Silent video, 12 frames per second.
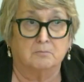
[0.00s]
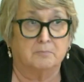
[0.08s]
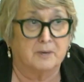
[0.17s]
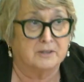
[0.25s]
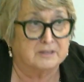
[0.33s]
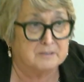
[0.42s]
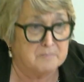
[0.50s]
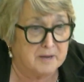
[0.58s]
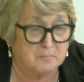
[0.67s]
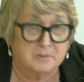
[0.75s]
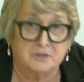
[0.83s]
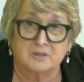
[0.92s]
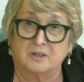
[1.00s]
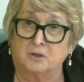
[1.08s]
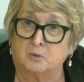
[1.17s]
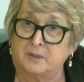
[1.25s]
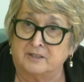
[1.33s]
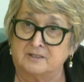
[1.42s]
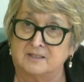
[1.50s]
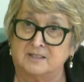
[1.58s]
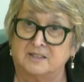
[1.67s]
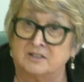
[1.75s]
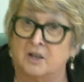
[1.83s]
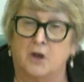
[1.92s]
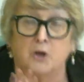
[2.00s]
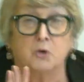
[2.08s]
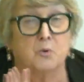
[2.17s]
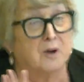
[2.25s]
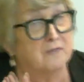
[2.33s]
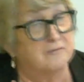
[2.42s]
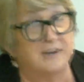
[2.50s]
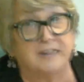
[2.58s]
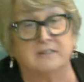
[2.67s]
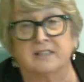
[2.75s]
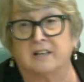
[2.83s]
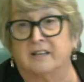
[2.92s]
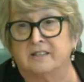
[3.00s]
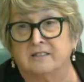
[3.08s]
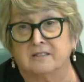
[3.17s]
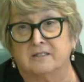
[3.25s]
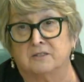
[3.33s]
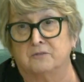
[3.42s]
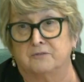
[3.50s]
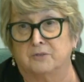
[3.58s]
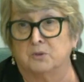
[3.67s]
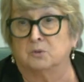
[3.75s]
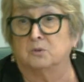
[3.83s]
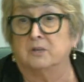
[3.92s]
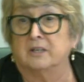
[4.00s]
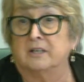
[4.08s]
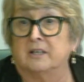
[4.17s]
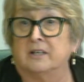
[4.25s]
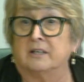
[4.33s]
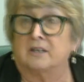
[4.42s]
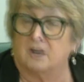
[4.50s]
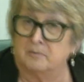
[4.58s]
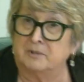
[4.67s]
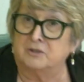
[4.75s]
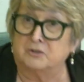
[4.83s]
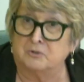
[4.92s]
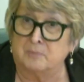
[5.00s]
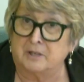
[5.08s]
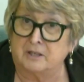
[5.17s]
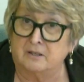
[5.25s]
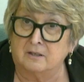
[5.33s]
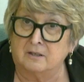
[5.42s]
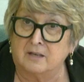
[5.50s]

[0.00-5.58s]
party members, acquaintances who have read the guidance in full coming to me